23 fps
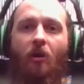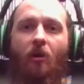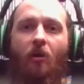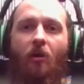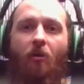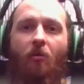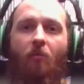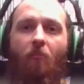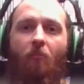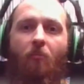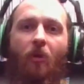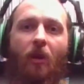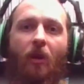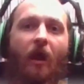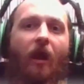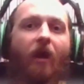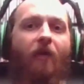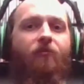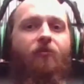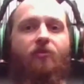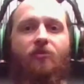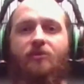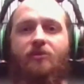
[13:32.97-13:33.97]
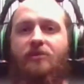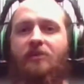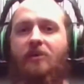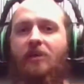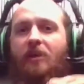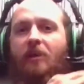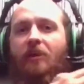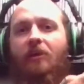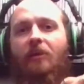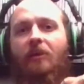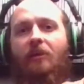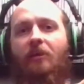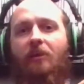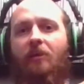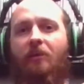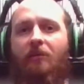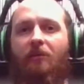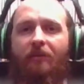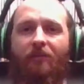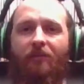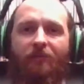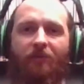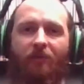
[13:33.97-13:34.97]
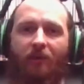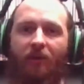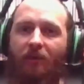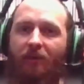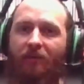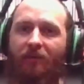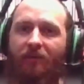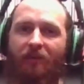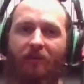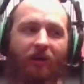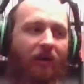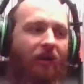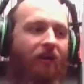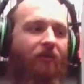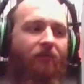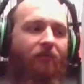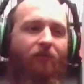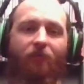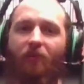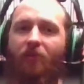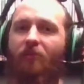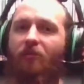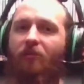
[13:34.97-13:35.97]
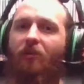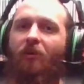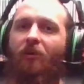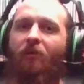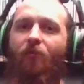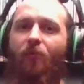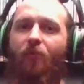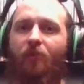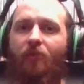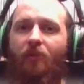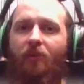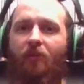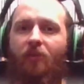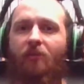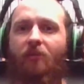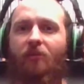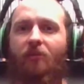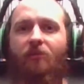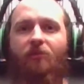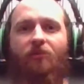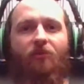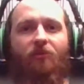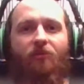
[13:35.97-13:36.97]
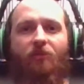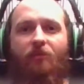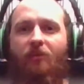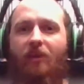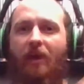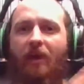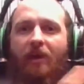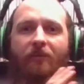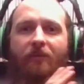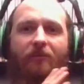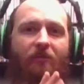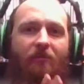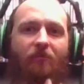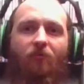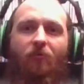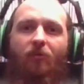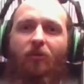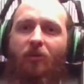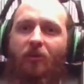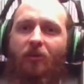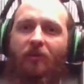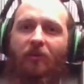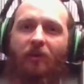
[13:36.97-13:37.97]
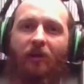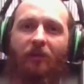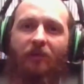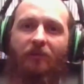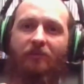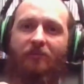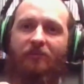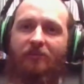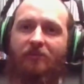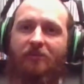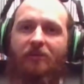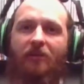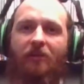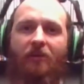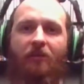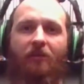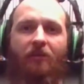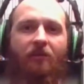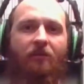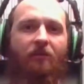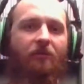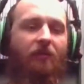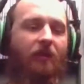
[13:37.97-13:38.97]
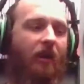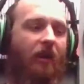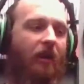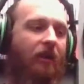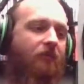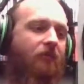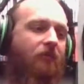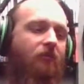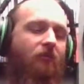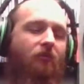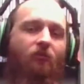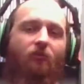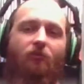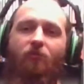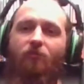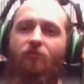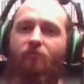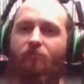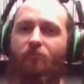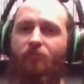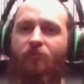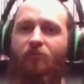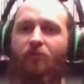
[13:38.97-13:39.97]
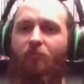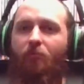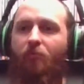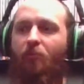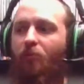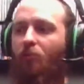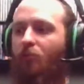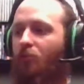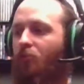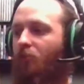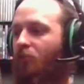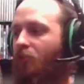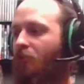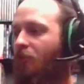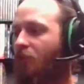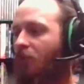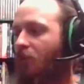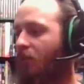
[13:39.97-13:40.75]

But after seeing it like this, I kind of fell in love with it. It just has that really nice, tactical, simple look.